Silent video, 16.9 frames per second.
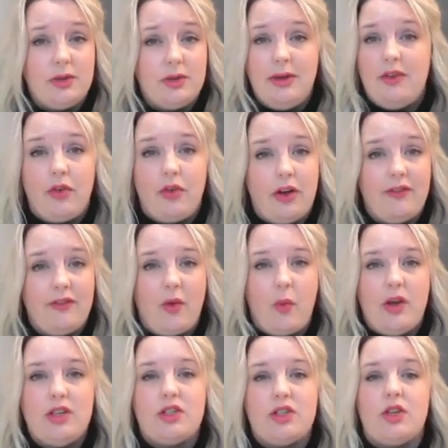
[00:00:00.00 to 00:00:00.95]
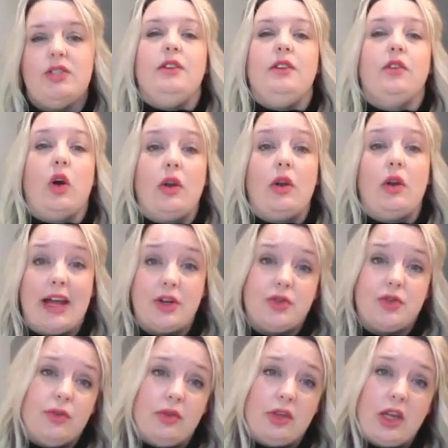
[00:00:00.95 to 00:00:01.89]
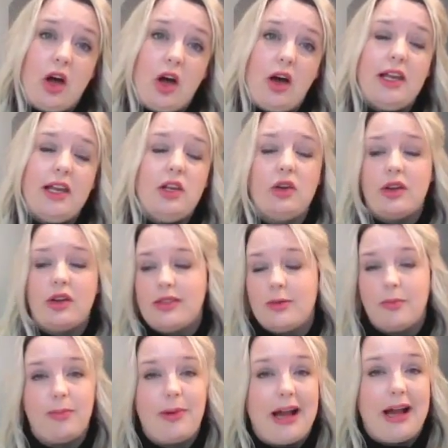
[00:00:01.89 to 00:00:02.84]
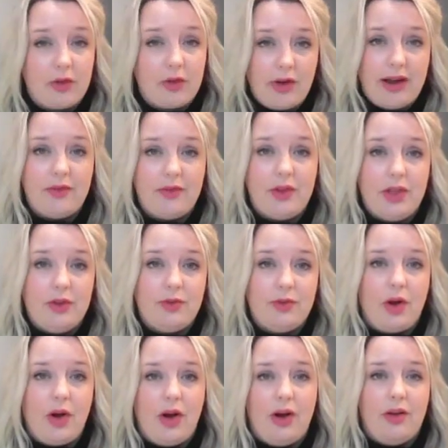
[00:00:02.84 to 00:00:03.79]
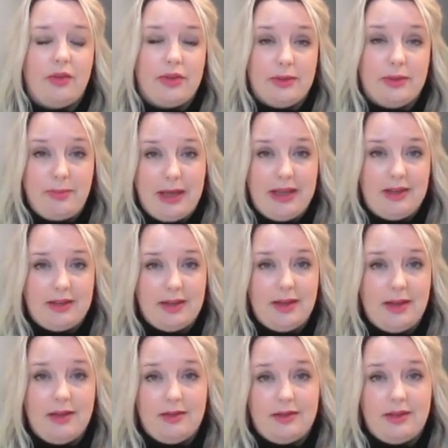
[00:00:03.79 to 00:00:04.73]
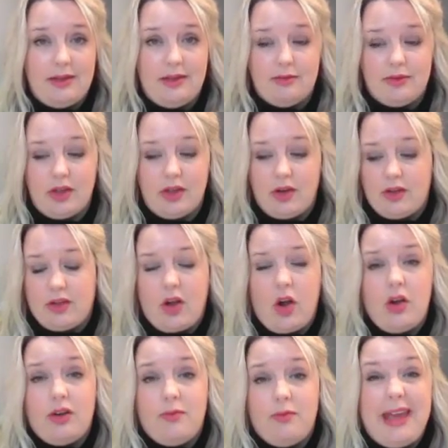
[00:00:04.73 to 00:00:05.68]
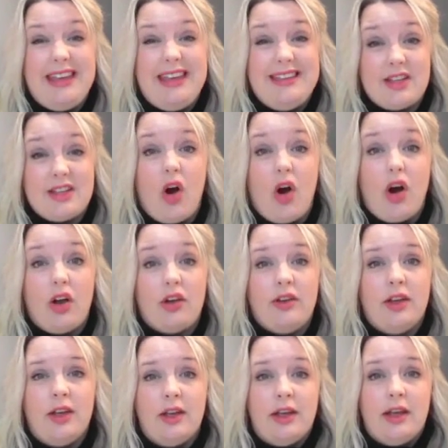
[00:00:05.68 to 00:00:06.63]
Do it in front of a window so you've got natural light. Look at the background that you've got the kind of piece on.